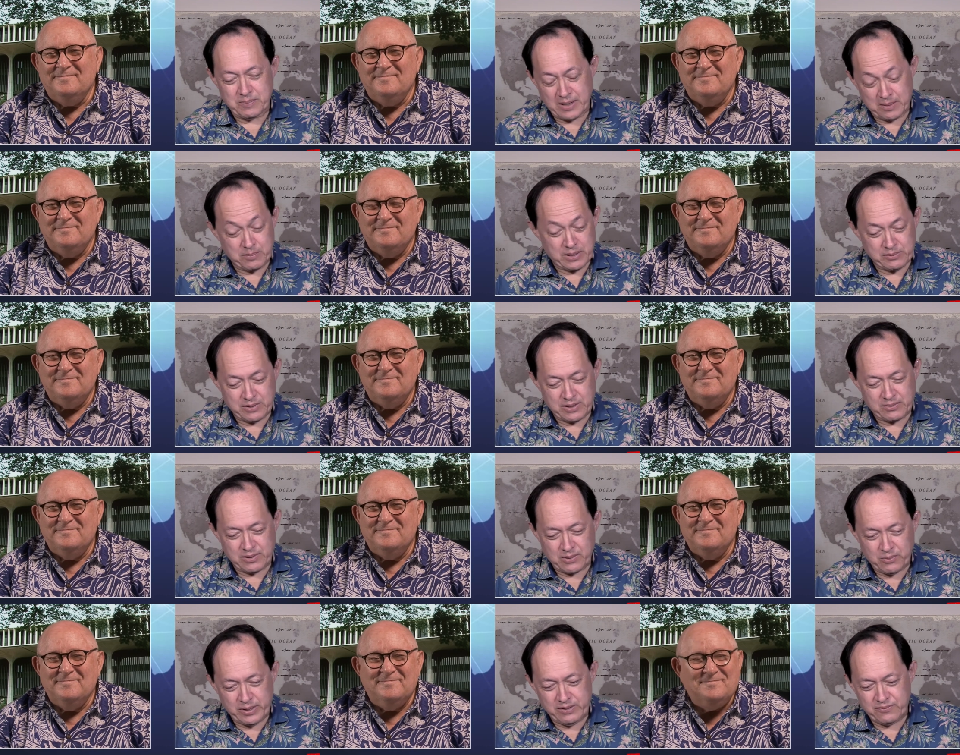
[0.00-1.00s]
Speaker 1: and by the way, the, the
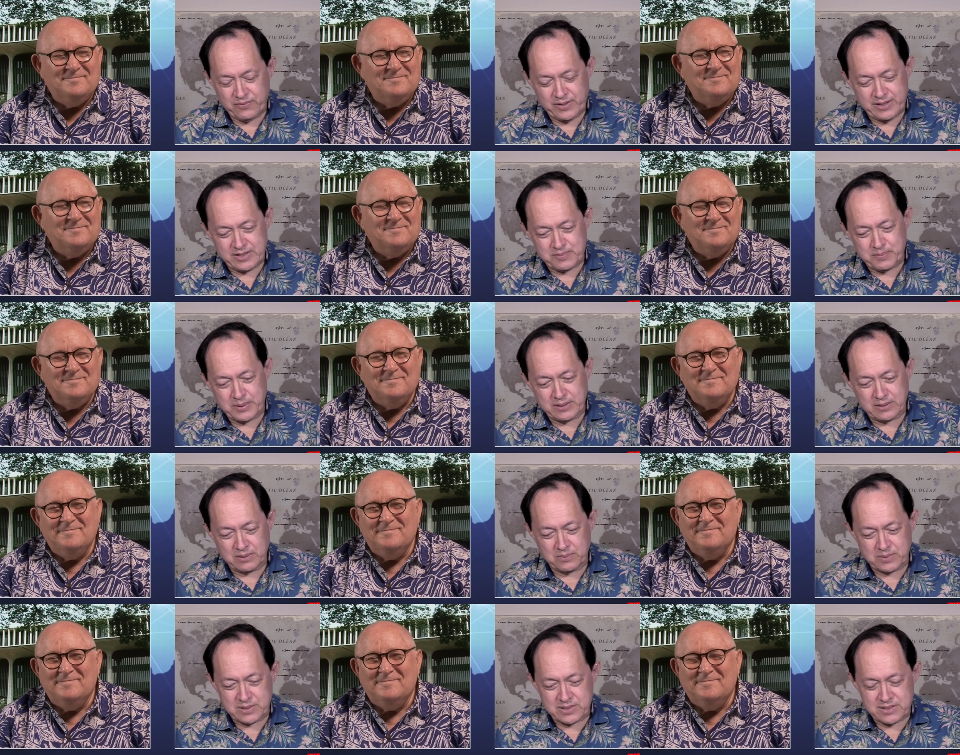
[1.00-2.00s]
green fees bill
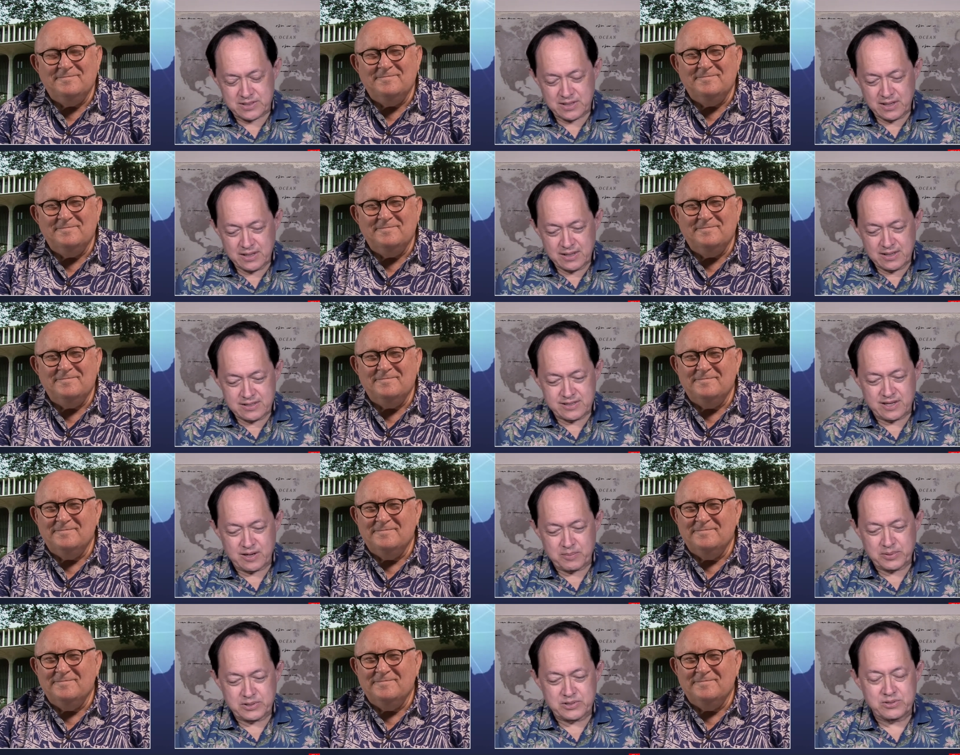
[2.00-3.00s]
was Senate
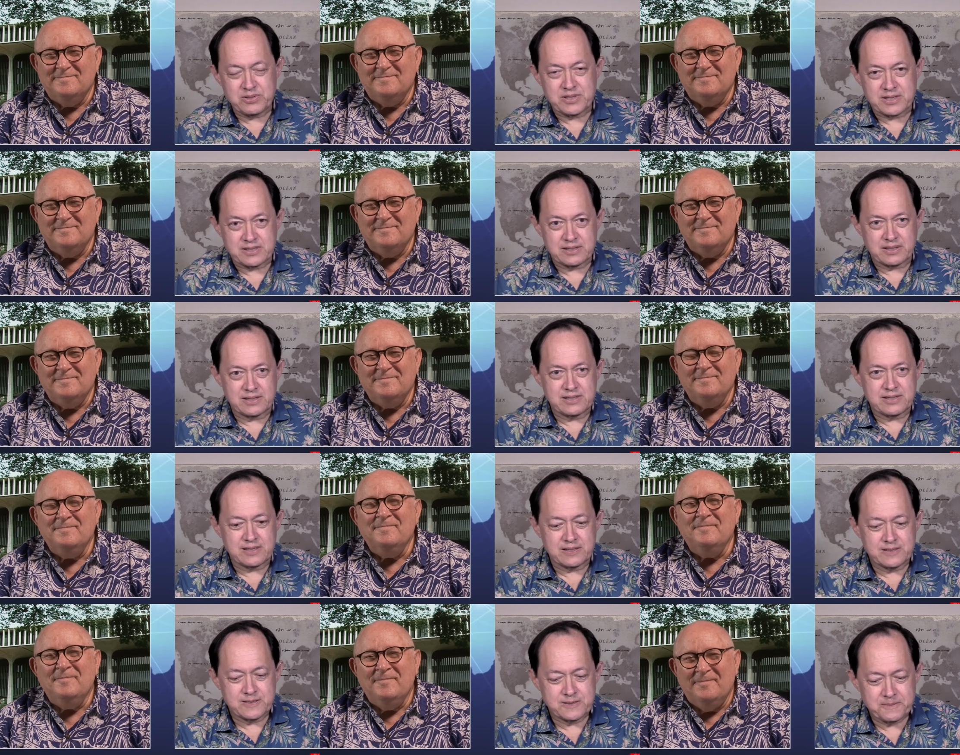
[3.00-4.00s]
Bill
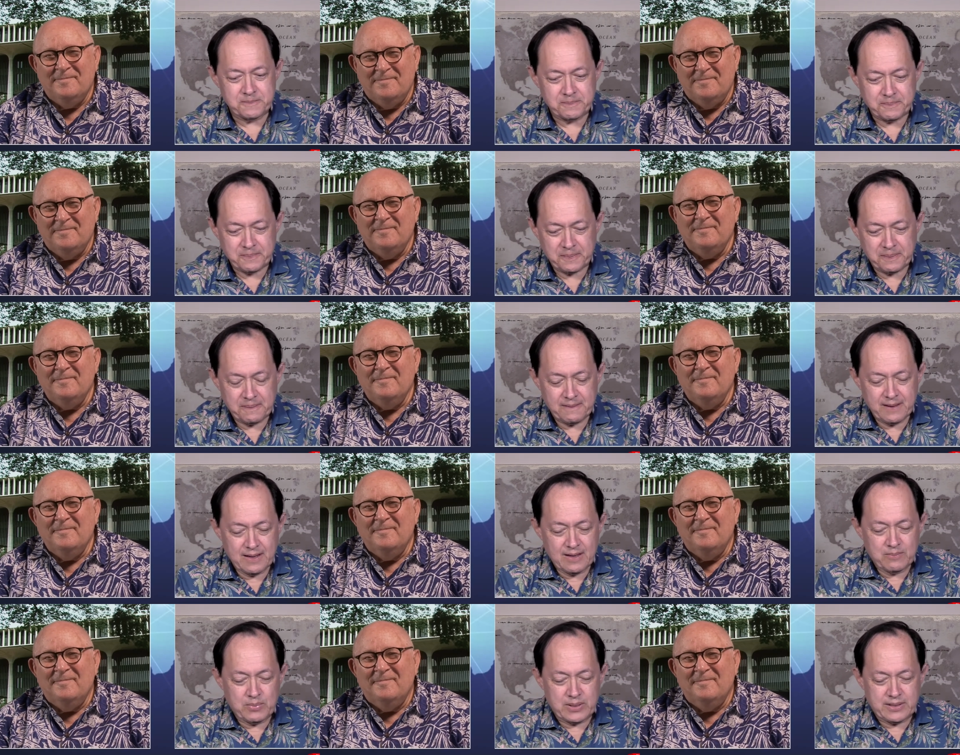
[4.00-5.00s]
2696.
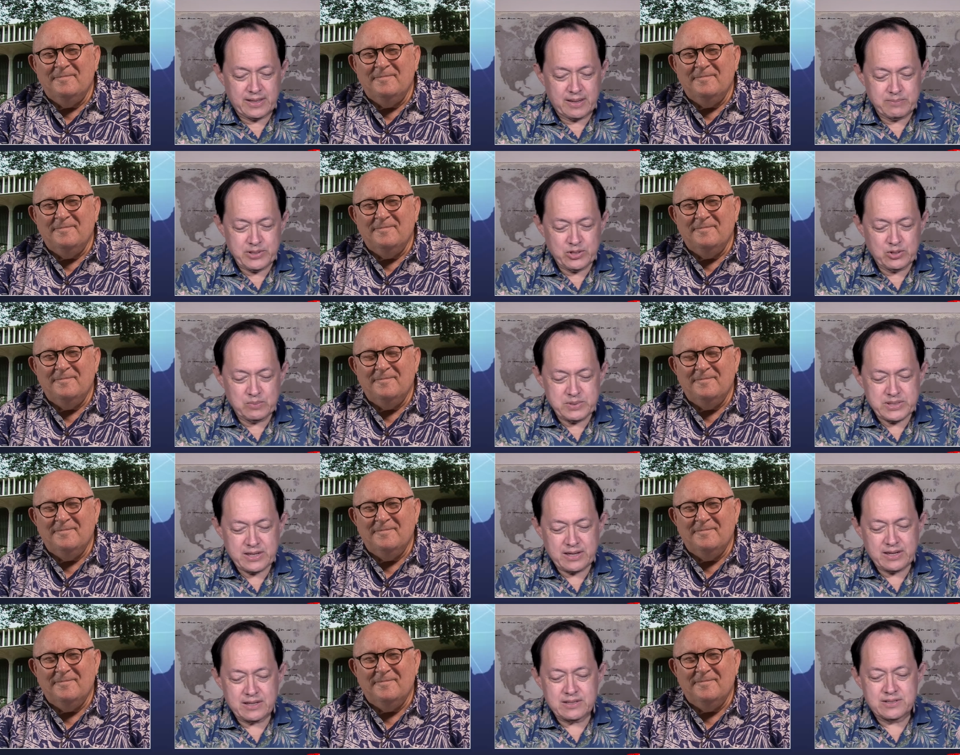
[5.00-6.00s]
But the empty homes
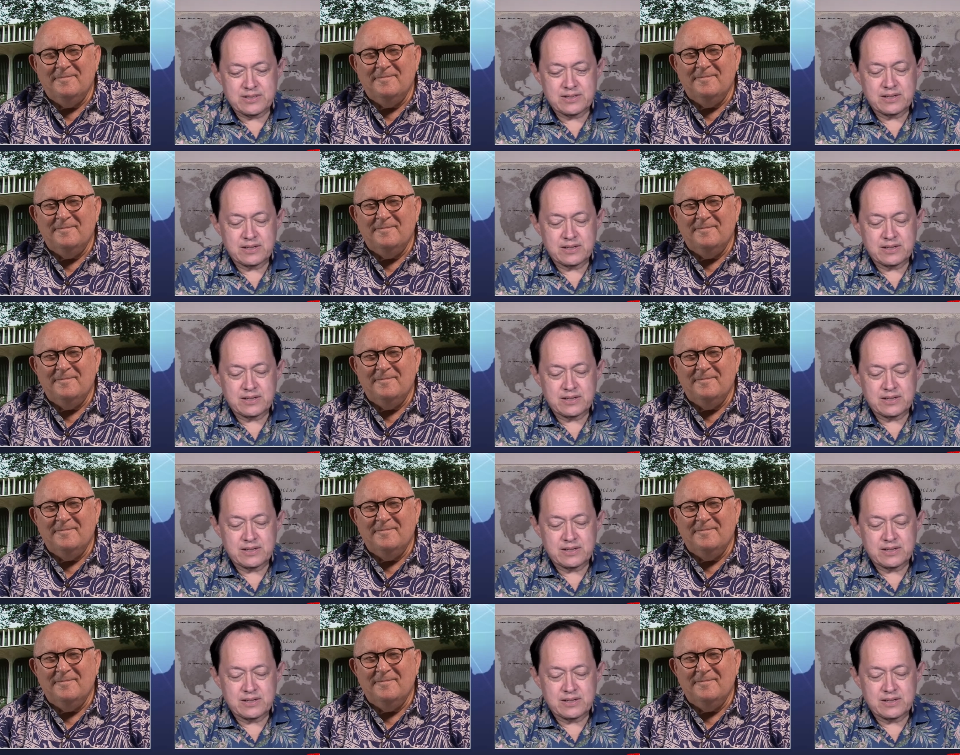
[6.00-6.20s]
tax